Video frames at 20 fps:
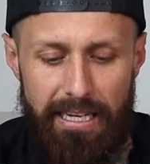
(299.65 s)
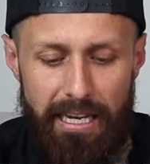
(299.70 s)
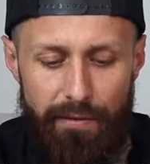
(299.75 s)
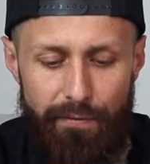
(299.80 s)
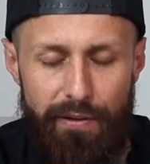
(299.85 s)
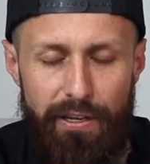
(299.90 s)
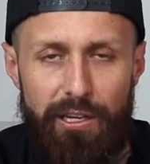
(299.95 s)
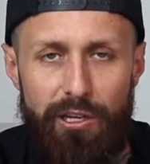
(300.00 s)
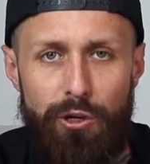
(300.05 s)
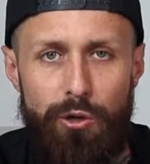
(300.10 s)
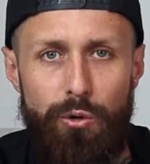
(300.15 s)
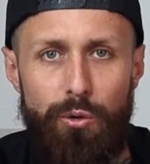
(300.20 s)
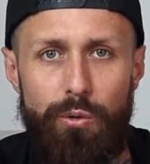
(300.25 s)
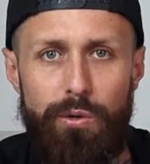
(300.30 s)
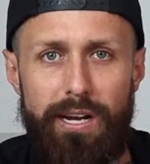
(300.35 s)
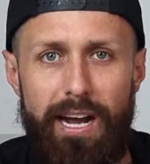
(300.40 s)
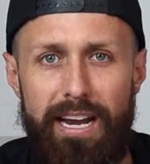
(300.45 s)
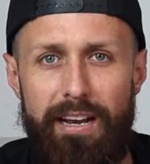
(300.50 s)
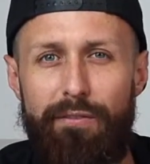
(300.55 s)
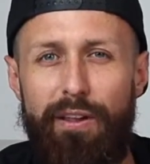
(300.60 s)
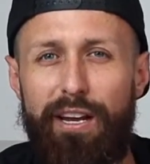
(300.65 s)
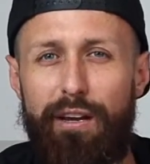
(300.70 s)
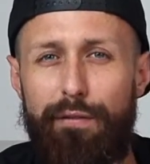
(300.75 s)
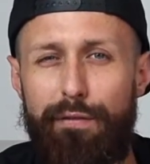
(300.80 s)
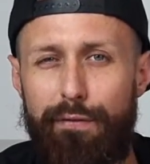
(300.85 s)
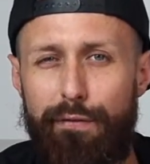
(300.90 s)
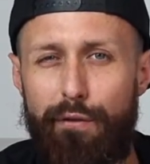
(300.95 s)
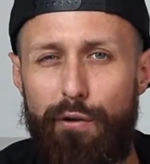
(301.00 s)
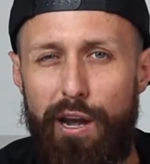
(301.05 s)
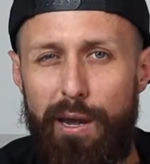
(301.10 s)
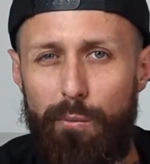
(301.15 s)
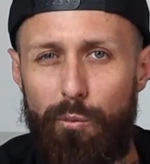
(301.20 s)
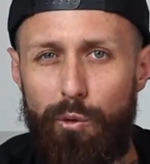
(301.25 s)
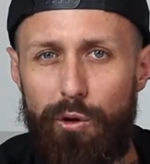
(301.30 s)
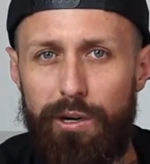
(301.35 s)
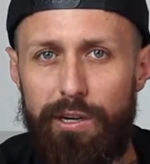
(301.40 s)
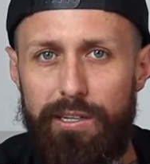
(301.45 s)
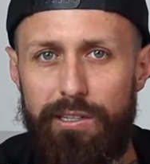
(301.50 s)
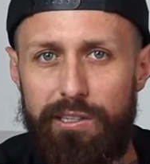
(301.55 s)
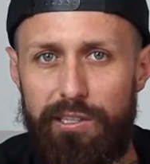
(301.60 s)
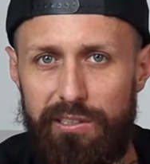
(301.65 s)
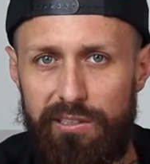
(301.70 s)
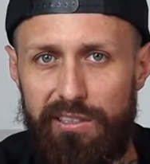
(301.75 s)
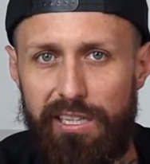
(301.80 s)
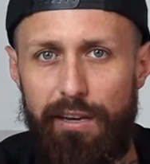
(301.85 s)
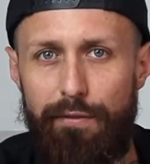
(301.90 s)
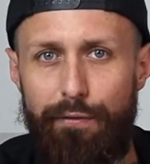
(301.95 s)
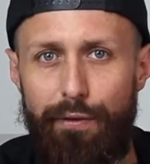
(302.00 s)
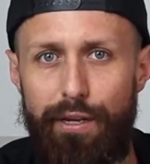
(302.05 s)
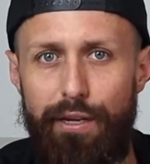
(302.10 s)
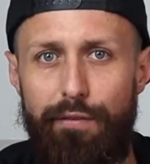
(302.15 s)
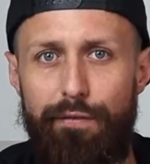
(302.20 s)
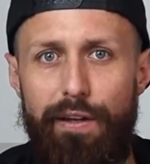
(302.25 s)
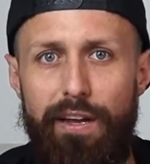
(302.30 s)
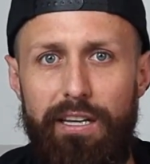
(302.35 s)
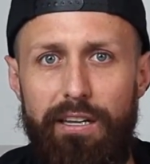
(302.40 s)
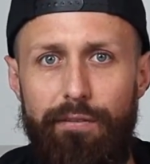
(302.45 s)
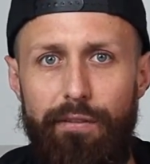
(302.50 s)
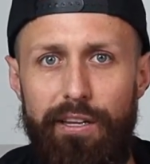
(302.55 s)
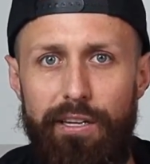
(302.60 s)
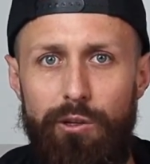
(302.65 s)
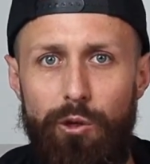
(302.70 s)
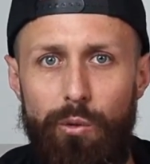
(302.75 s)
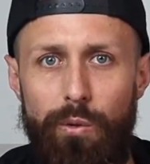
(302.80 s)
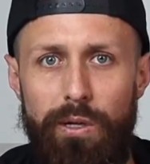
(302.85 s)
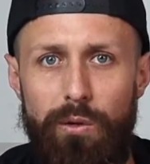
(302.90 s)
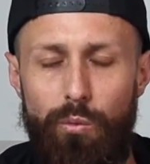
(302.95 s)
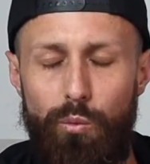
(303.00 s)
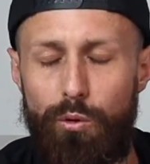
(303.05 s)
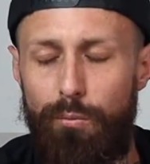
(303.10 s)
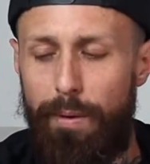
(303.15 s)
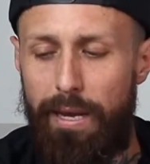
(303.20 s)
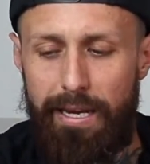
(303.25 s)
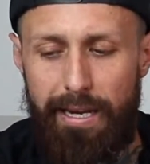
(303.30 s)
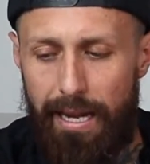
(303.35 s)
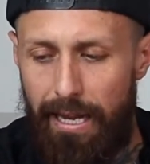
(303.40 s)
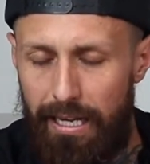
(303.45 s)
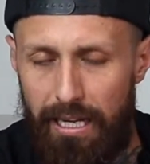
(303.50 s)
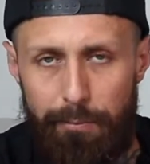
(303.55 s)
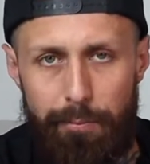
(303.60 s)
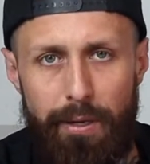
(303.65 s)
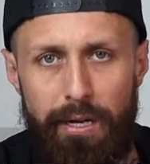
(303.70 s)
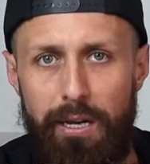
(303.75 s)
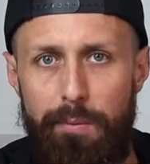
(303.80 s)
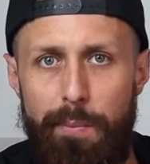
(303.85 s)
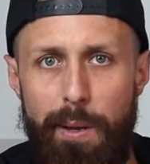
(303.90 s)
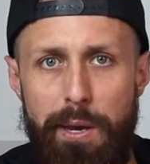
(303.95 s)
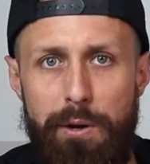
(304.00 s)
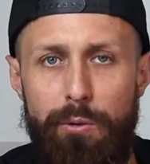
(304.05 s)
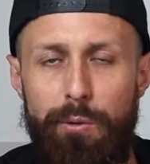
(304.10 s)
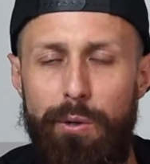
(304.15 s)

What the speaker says: giving you kind of like a framework to safely and effectively do it will make anybody better,